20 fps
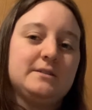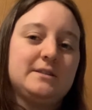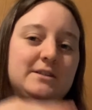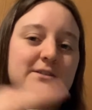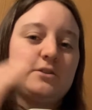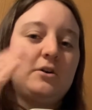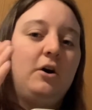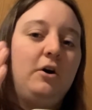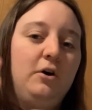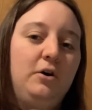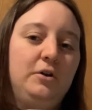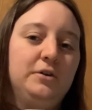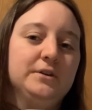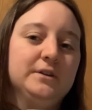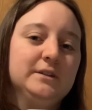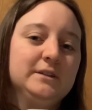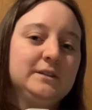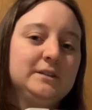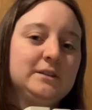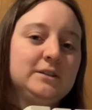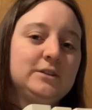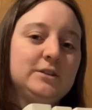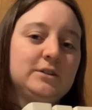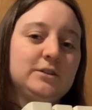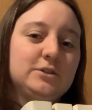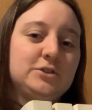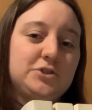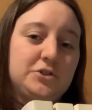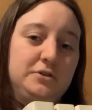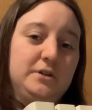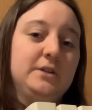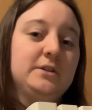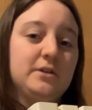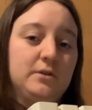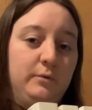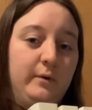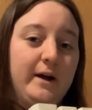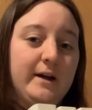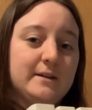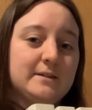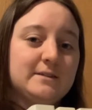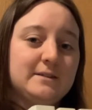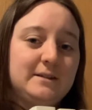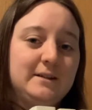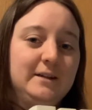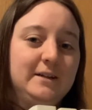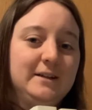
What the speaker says: It's called Journey to the West.